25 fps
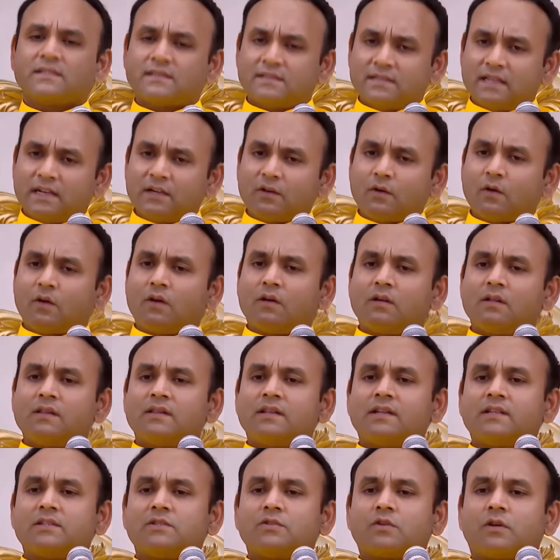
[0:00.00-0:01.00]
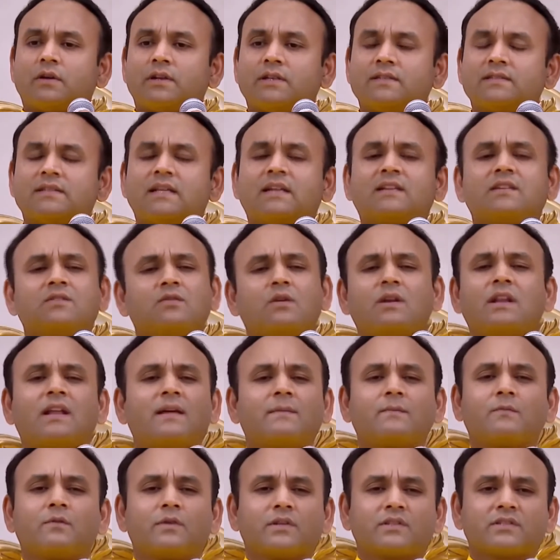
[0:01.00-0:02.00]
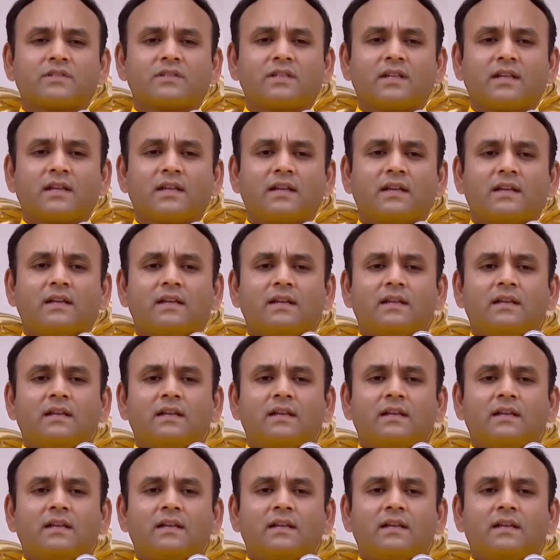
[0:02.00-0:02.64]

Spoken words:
is that all that joy is? That is all I am questioning.